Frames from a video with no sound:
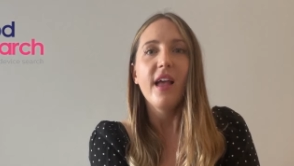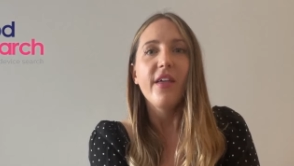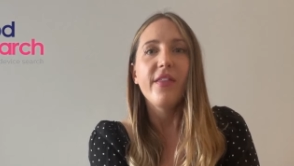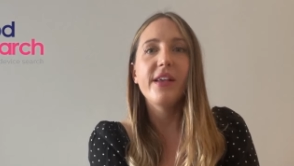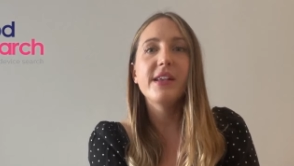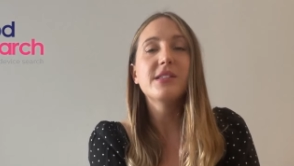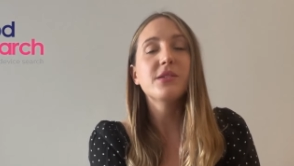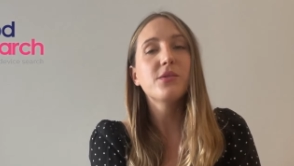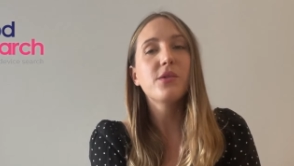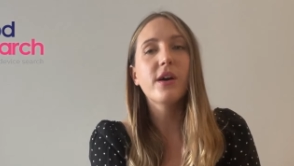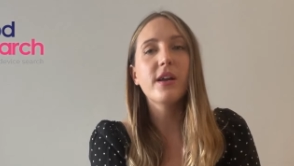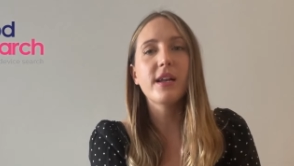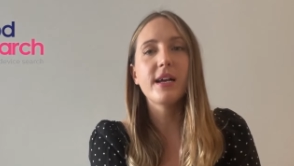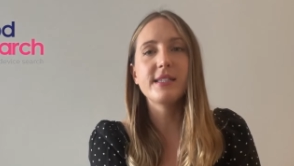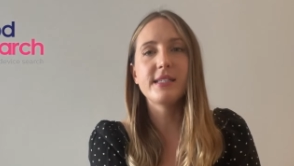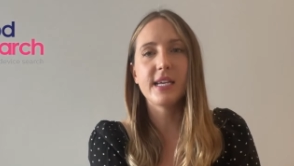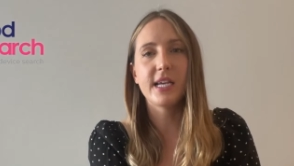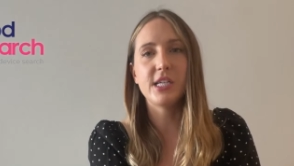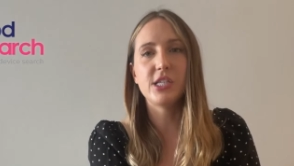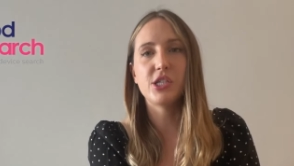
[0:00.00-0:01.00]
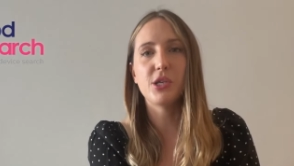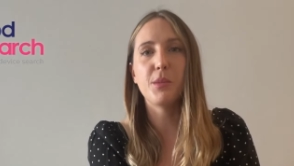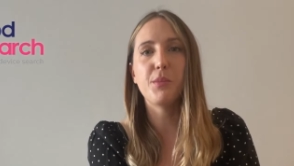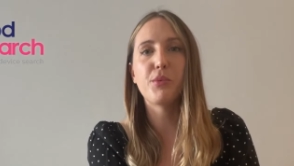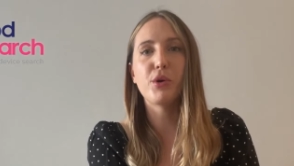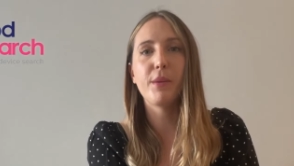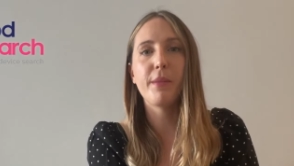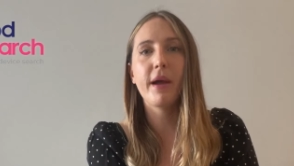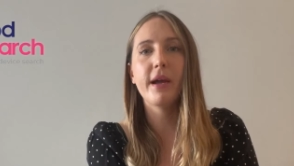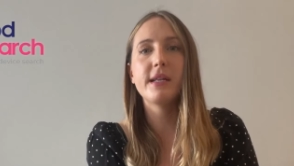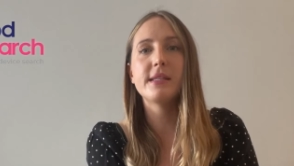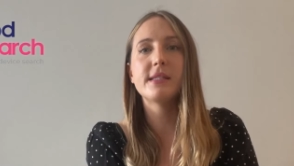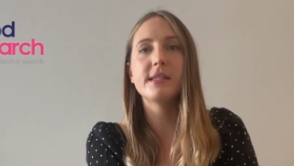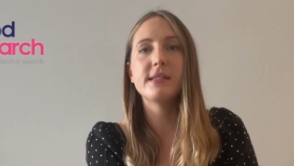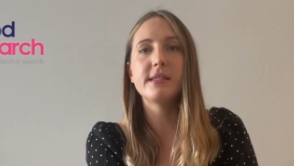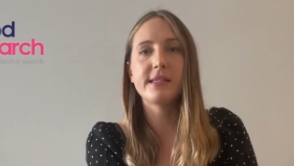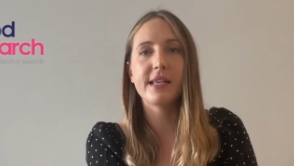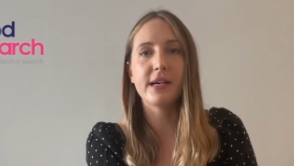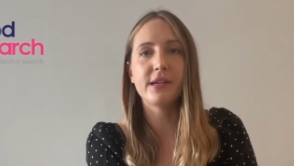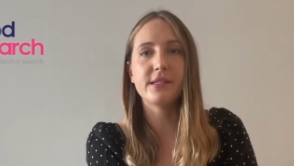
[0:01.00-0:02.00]
This organisation promotes
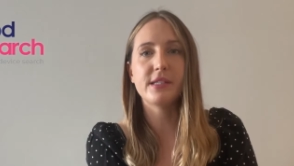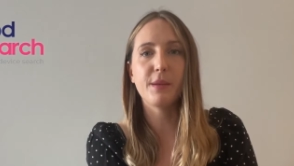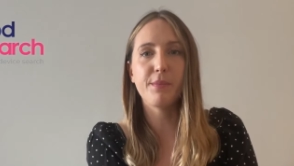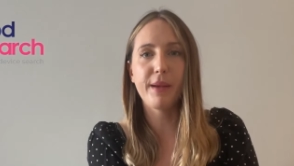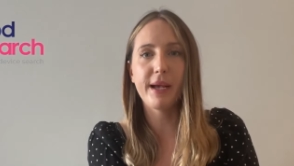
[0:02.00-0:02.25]
and sells the